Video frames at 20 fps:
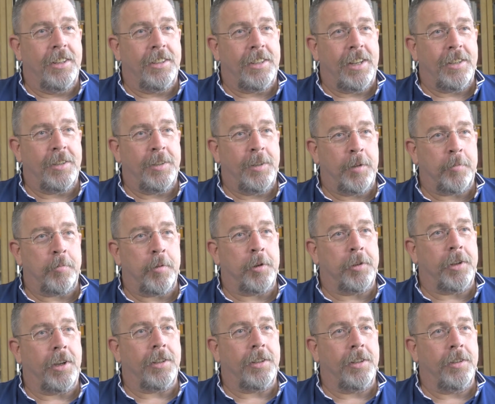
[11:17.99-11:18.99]
the
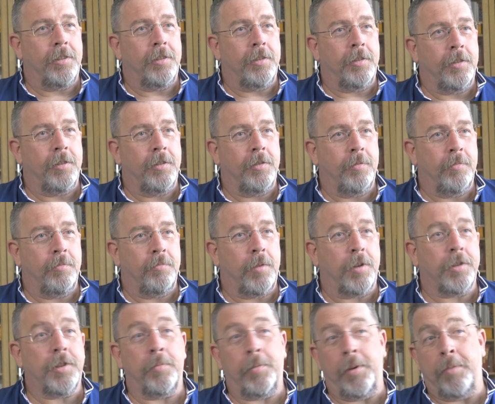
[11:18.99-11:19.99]
product of
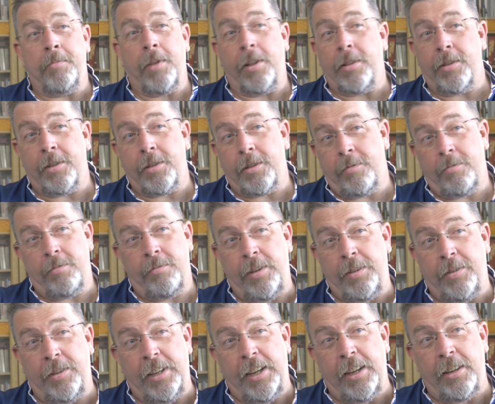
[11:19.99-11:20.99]
possibly months,
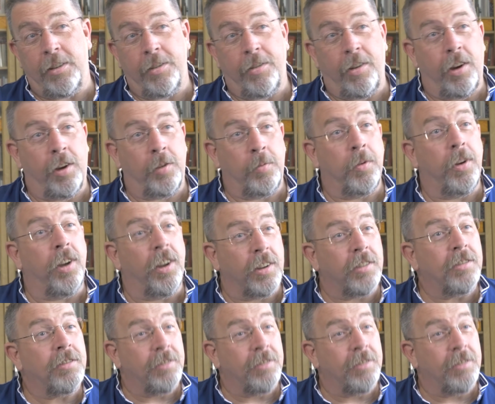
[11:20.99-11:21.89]
even years of hard work.